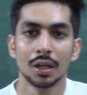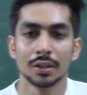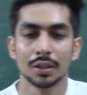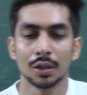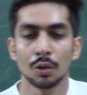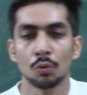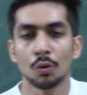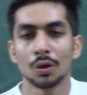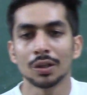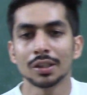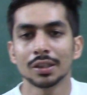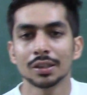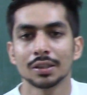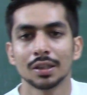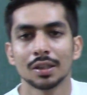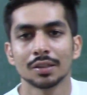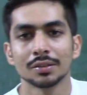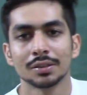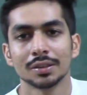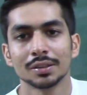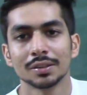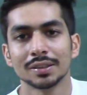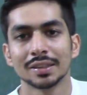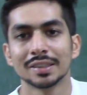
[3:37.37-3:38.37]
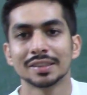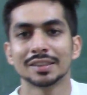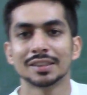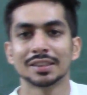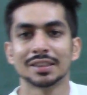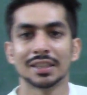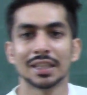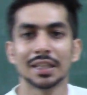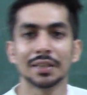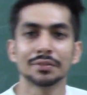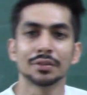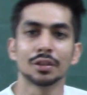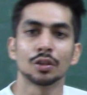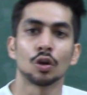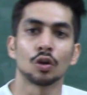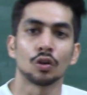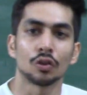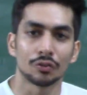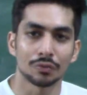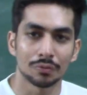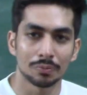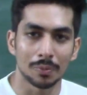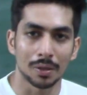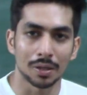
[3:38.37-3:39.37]
Now what it does is, it saves a
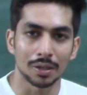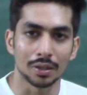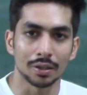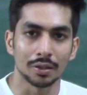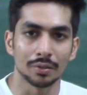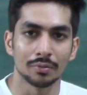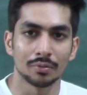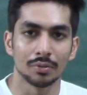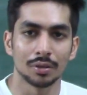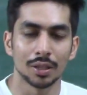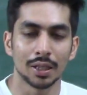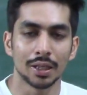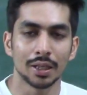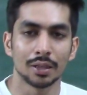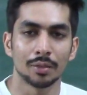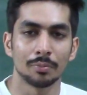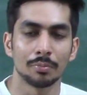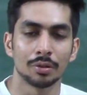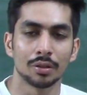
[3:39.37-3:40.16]
lot of money, right?